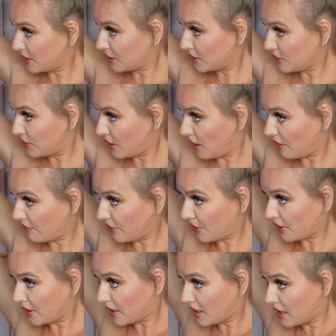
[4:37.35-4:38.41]
to
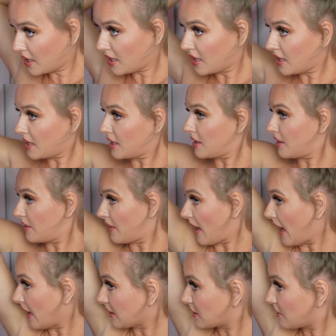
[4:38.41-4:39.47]
cover
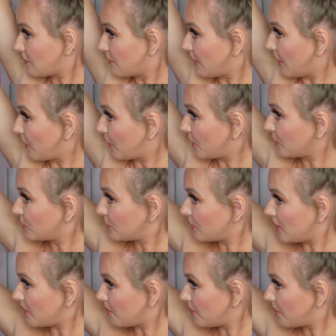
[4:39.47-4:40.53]
that Velcro
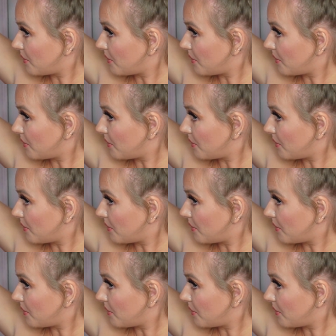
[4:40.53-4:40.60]
strip.